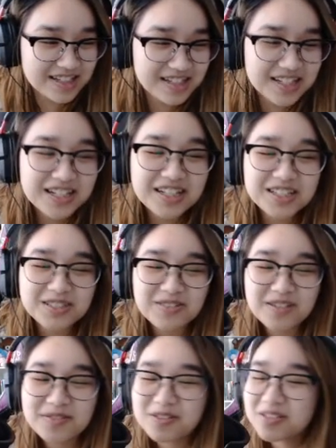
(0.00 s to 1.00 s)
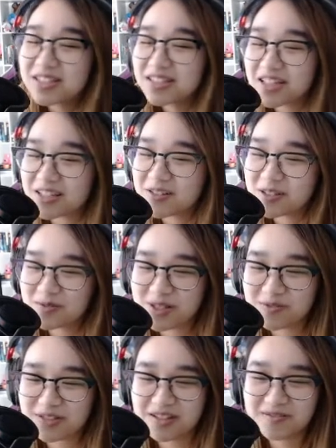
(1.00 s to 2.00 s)
Shiny Hunter Ravioli, thank you so
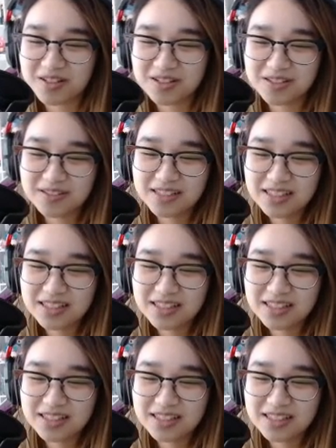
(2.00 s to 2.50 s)
much for that follow.